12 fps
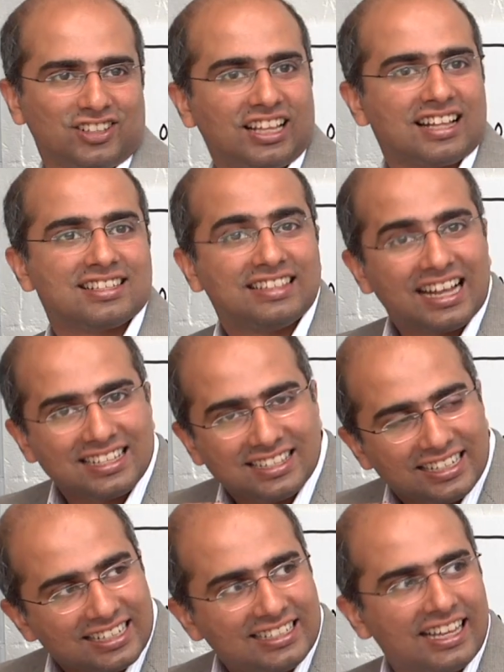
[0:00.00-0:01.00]
So that's the
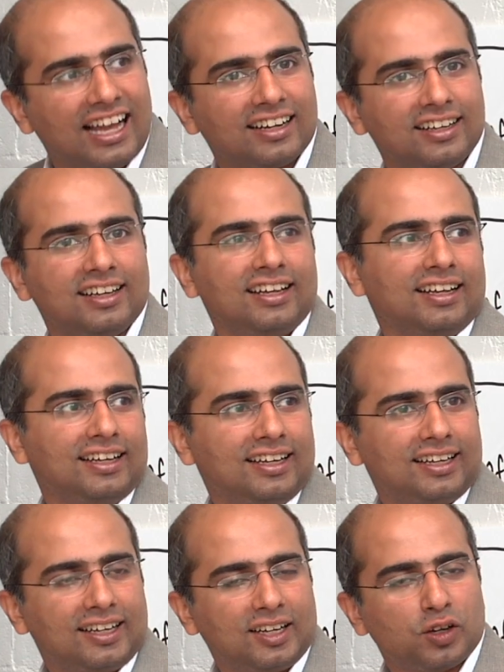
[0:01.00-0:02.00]
exact
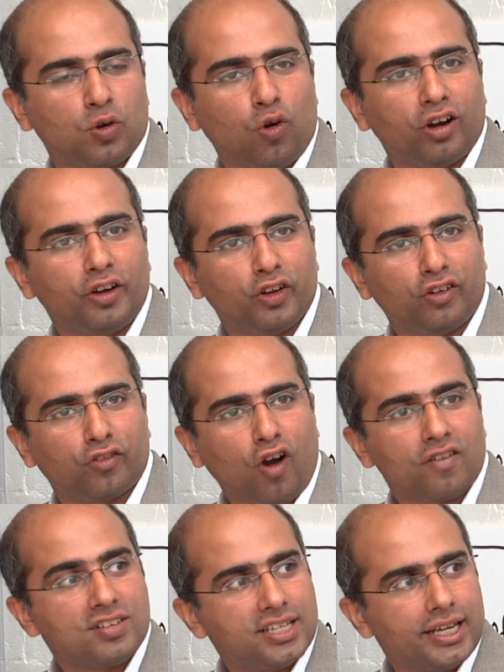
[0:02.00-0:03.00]
quality of
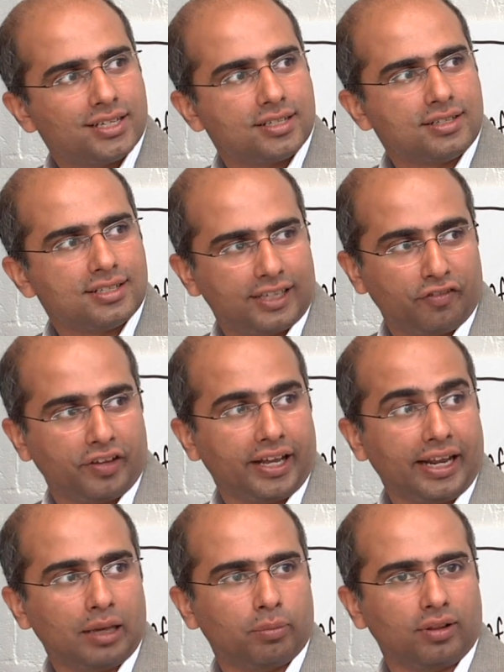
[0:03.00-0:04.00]
conversations that we
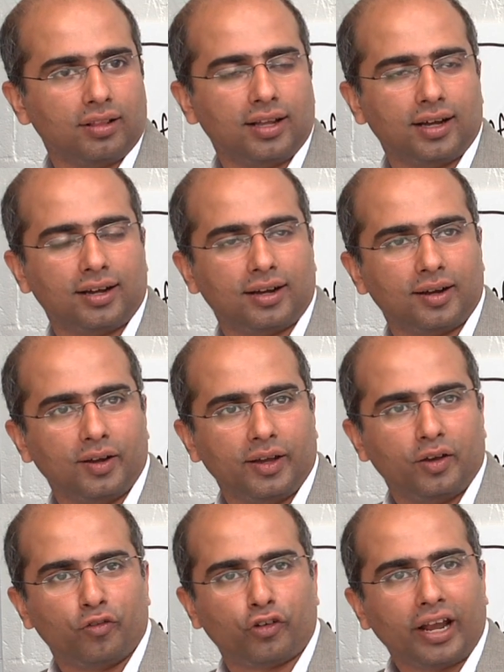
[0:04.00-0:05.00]
enable.
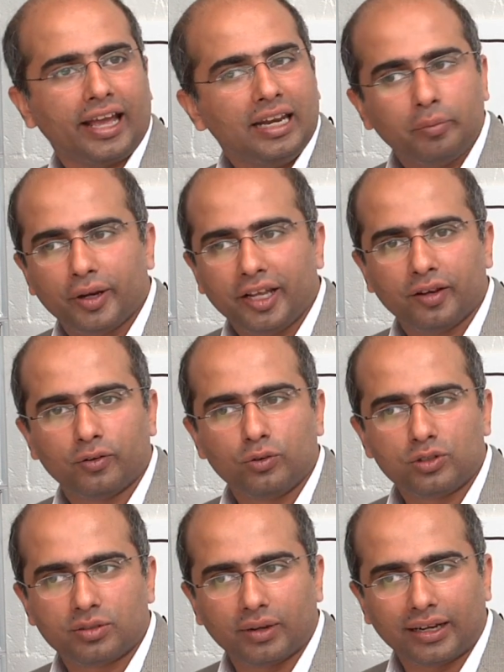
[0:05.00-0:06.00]
For anybody
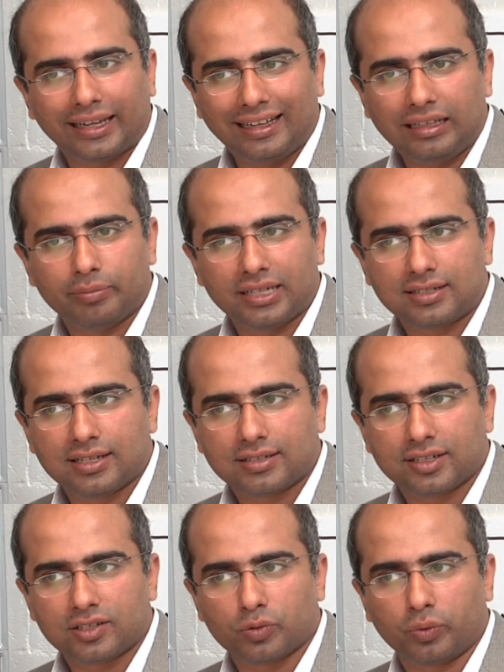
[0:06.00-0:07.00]
whose daily business
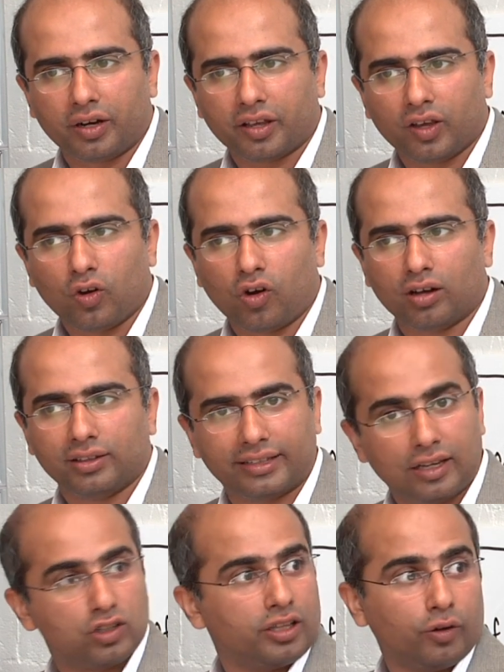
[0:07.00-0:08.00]
is working on
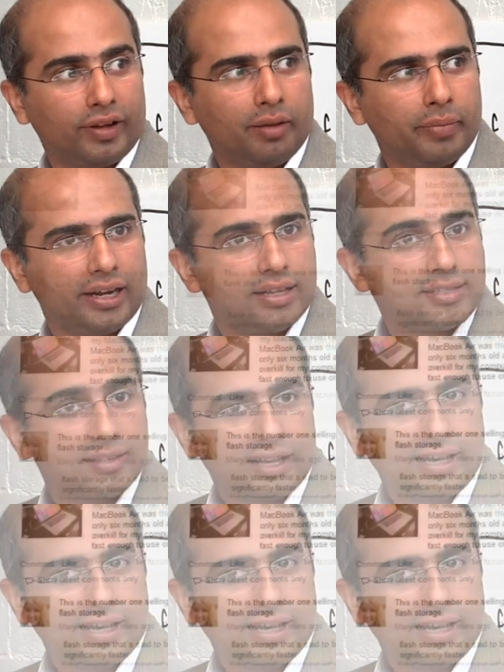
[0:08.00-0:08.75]
things on the web, and it's